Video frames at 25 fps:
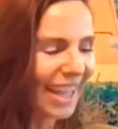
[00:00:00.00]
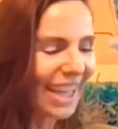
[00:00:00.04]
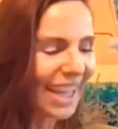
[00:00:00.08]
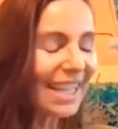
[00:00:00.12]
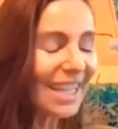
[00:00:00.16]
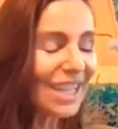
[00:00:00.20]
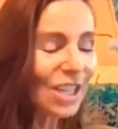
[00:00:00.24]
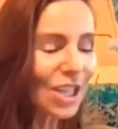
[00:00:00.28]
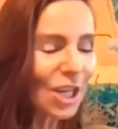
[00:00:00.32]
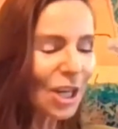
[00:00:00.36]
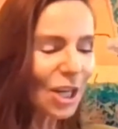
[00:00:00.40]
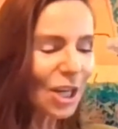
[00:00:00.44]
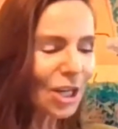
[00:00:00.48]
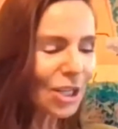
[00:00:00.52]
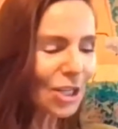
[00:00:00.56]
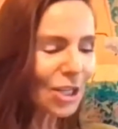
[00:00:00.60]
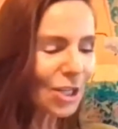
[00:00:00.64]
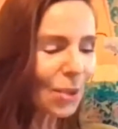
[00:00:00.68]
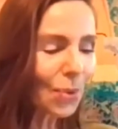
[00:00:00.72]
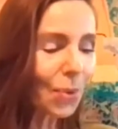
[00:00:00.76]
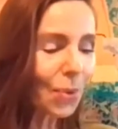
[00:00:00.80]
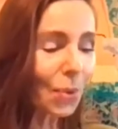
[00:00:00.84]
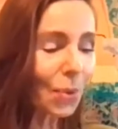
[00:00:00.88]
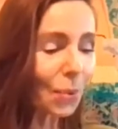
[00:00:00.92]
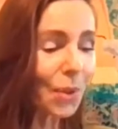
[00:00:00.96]
It
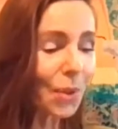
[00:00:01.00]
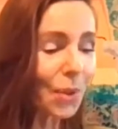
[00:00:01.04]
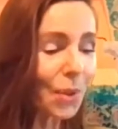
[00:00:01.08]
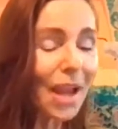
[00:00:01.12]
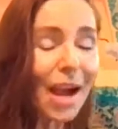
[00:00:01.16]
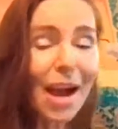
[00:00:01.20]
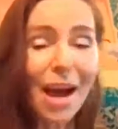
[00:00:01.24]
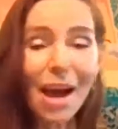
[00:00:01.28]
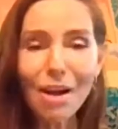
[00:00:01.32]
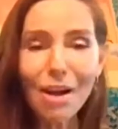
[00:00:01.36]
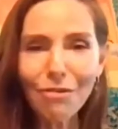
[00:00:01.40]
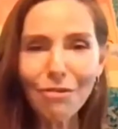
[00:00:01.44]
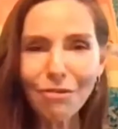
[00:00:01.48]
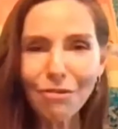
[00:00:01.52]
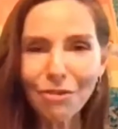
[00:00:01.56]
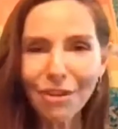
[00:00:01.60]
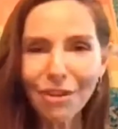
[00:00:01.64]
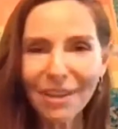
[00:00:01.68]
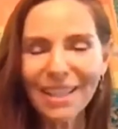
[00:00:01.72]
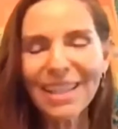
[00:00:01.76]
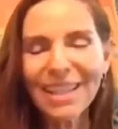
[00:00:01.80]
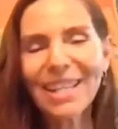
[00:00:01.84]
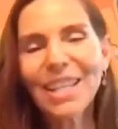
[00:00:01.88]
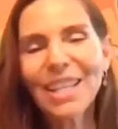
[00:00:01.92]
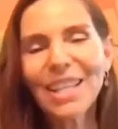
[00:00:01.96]
turns what we have
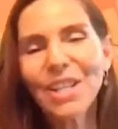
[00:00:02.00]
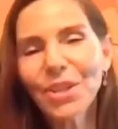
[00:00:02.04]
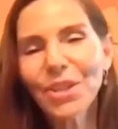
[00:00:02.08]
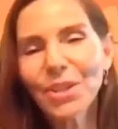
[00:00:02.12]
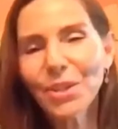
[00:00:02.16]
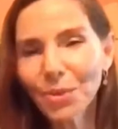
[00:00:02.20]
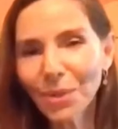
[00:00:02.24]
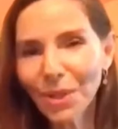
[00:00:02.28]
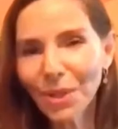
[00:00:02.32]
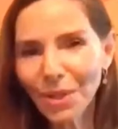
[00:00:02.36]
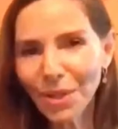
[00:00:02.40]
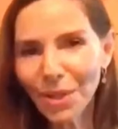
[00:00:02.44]
into